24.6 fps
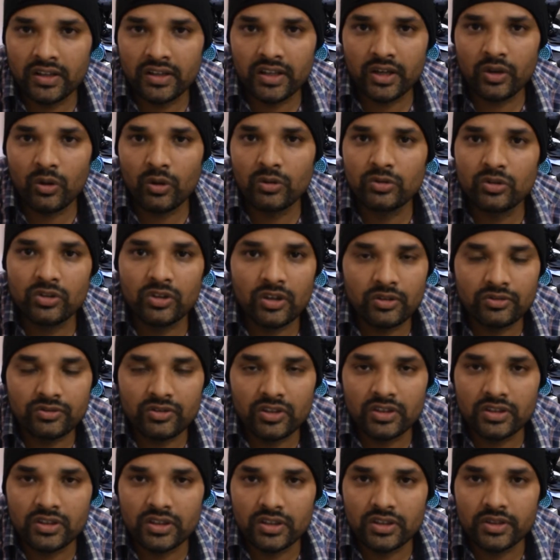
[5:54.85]
and that also comes
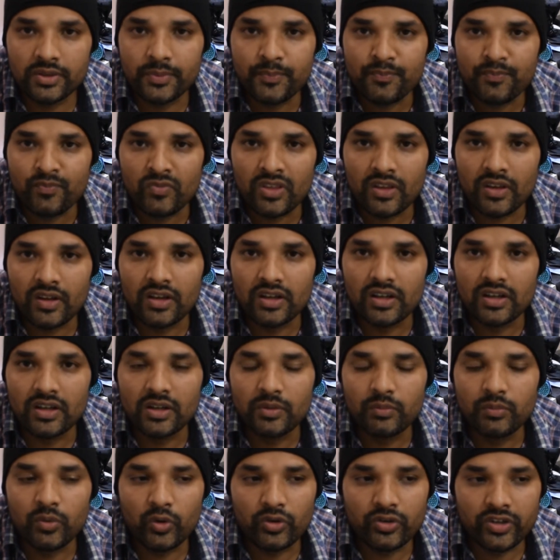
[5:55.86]
with
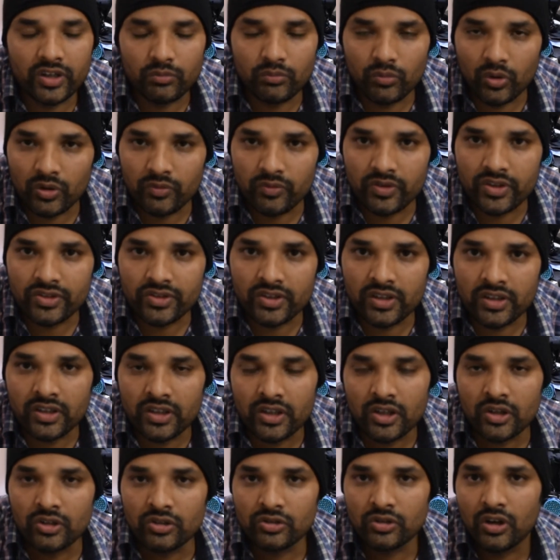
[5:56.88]
portrait mode
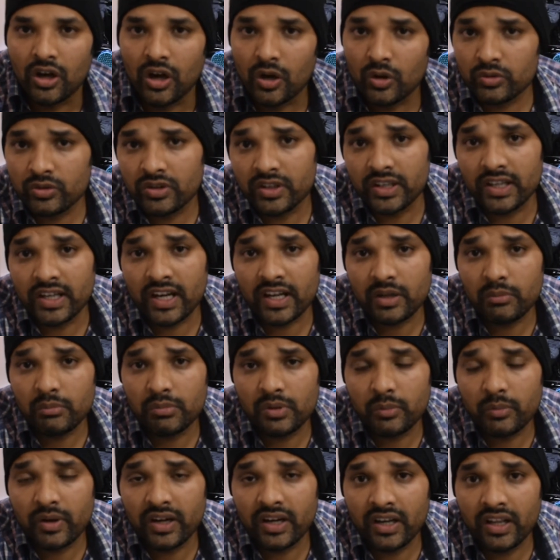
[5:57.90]
feature. So how they are
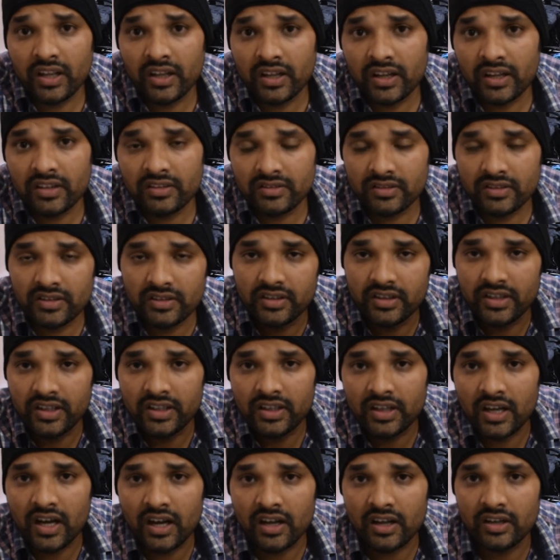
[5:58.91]
implementing is
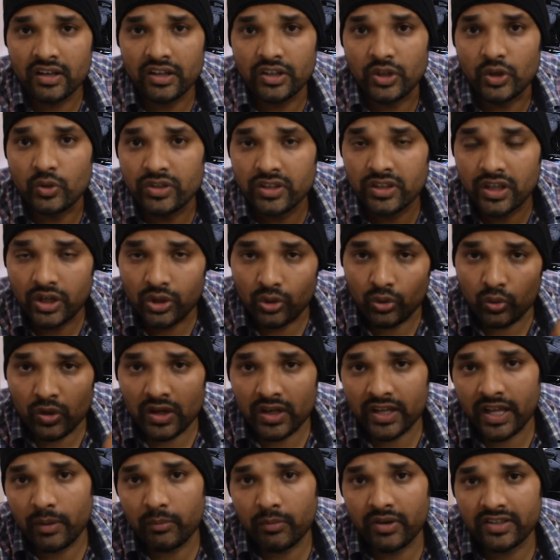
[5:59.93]
they are using a
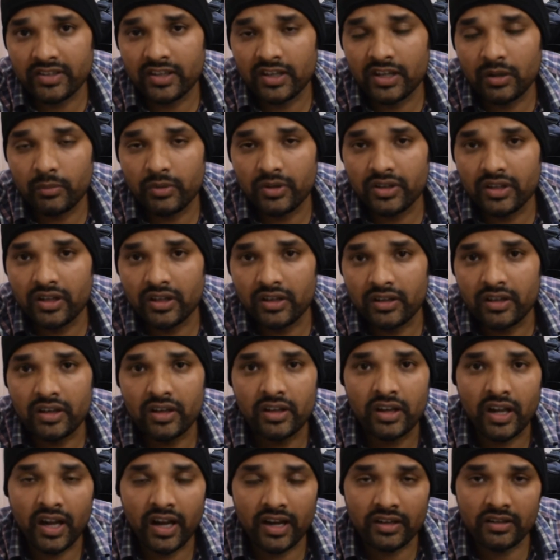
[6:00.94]
dual camera setup in the
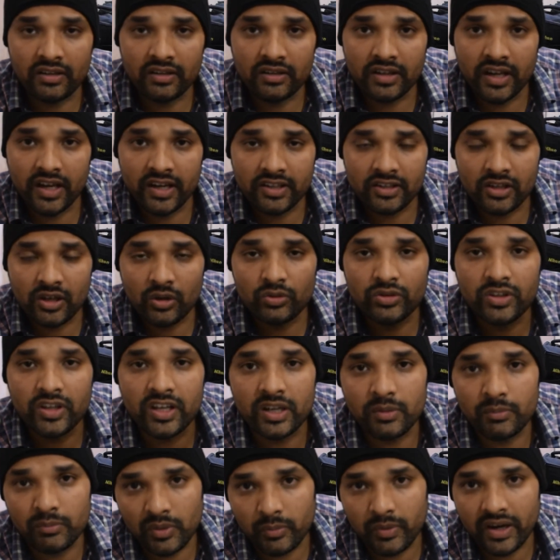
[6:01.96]
rear, and that is how they are
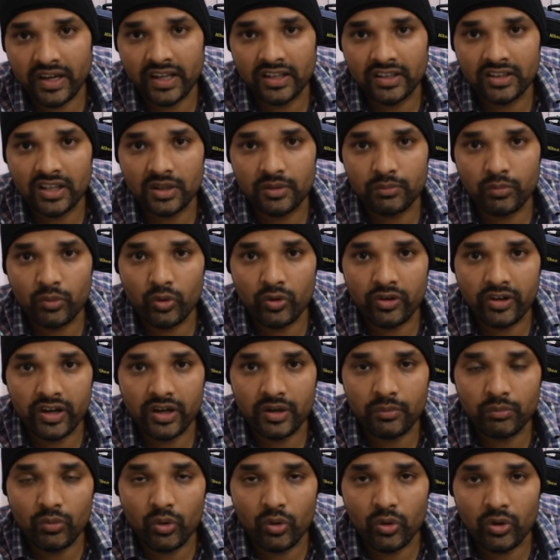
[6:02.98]
implementing that
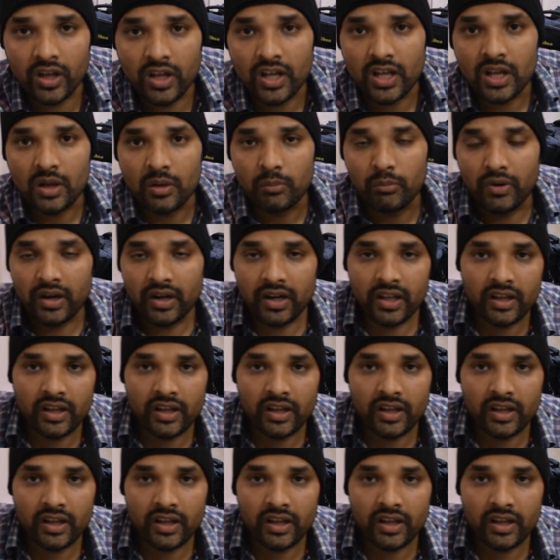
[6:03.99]
portrait mode. But